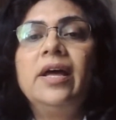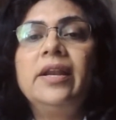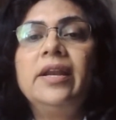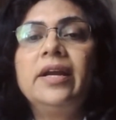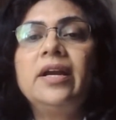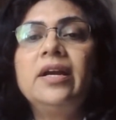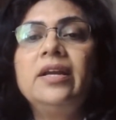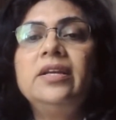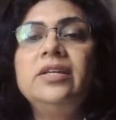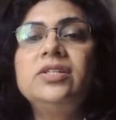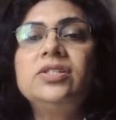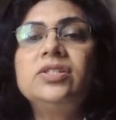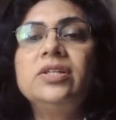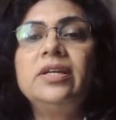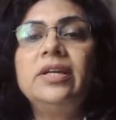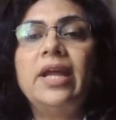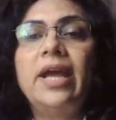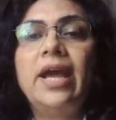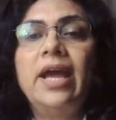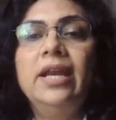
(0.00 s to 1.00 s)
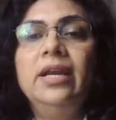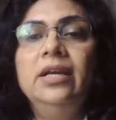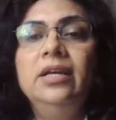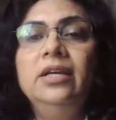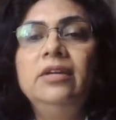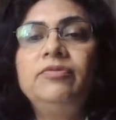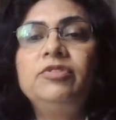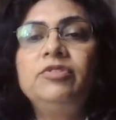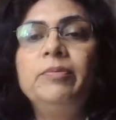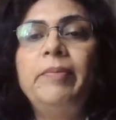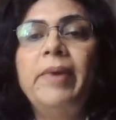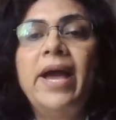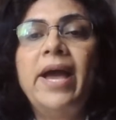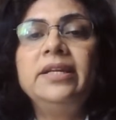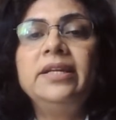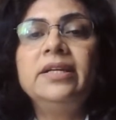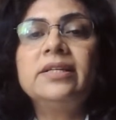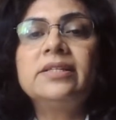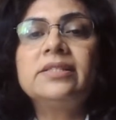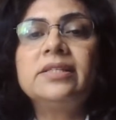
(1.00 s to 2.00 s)
recognition and lift
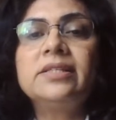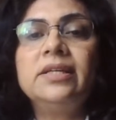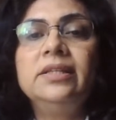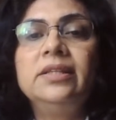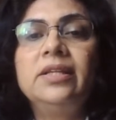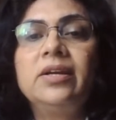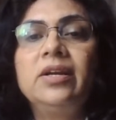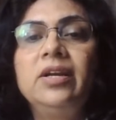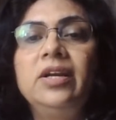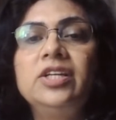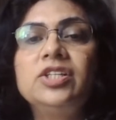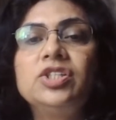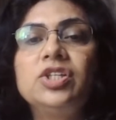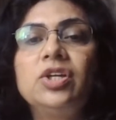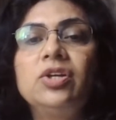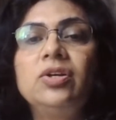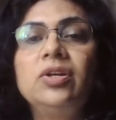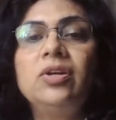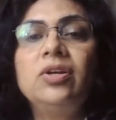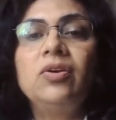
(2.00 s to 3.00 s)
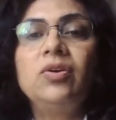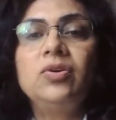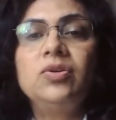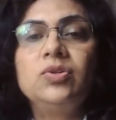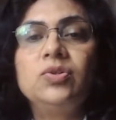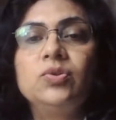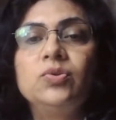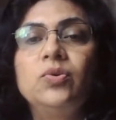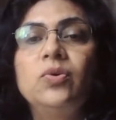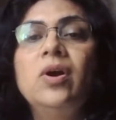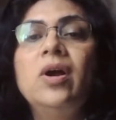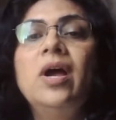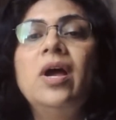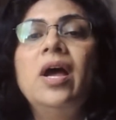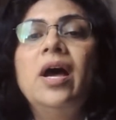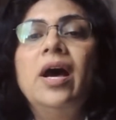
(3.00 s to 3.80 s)
barriers in the relation to